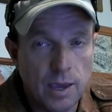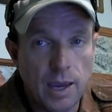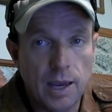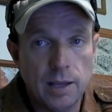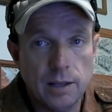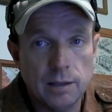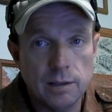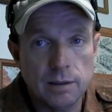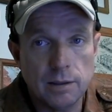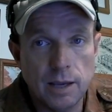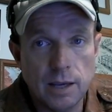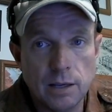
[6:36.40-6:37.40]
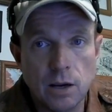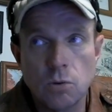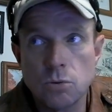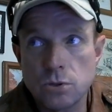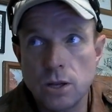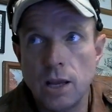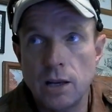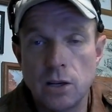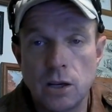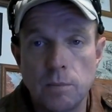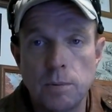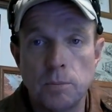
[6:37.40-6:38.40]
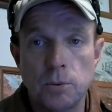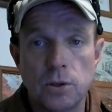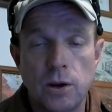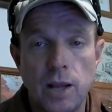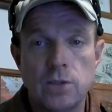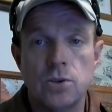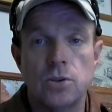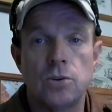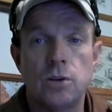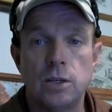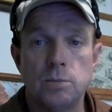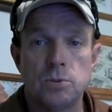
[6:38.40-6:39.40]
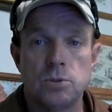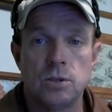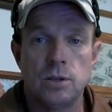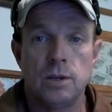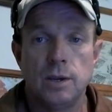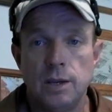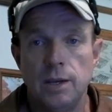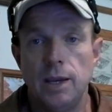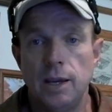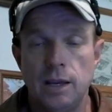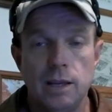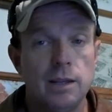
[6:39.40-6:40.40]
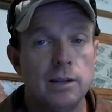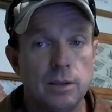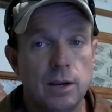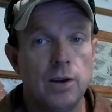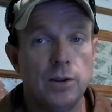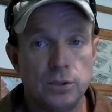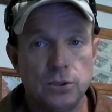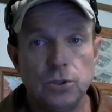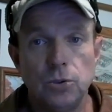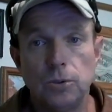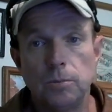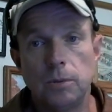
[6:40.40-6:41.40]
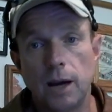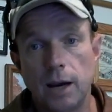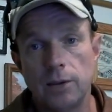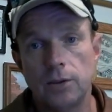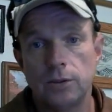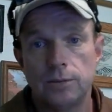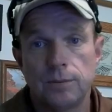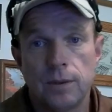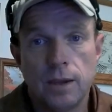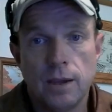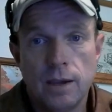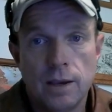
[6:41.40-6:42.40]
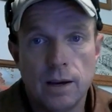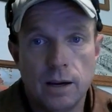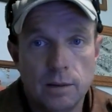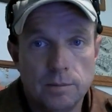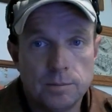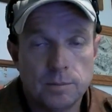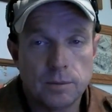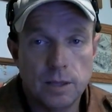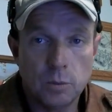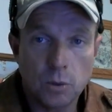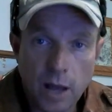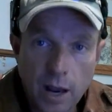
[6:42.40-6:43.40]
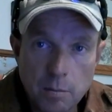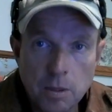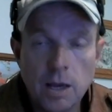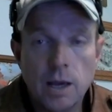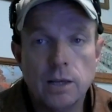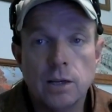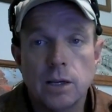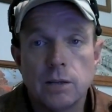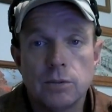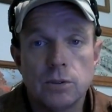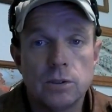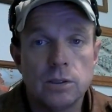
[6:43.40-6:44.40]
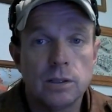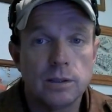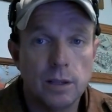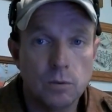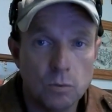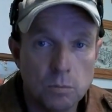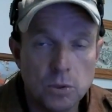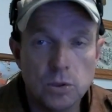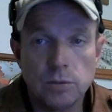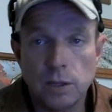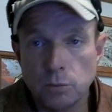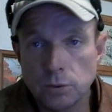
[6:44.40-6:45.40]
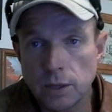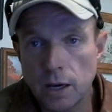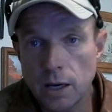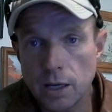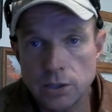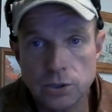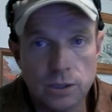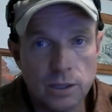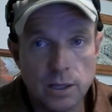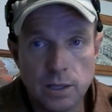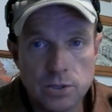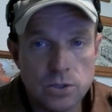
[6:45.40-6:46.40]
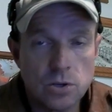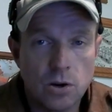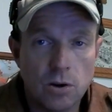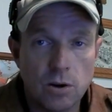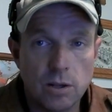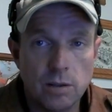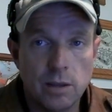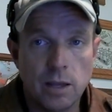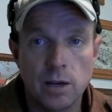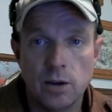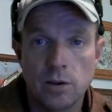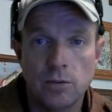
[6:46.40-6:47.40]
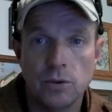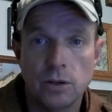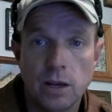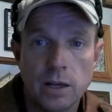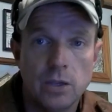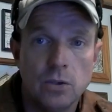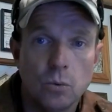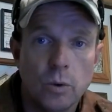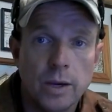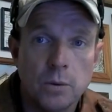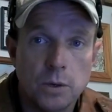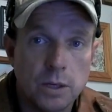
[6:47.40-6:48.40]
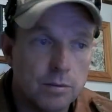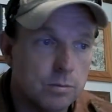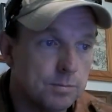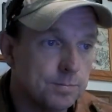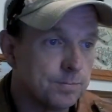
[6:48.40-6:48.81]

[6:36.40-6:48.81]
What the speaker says: And they don't stand up and put their hands on their hips and dare you to shoot them either. They will hide behind cover, they will move, they will dodge. It's just hard, and if you're lucky, you'll wing one of them.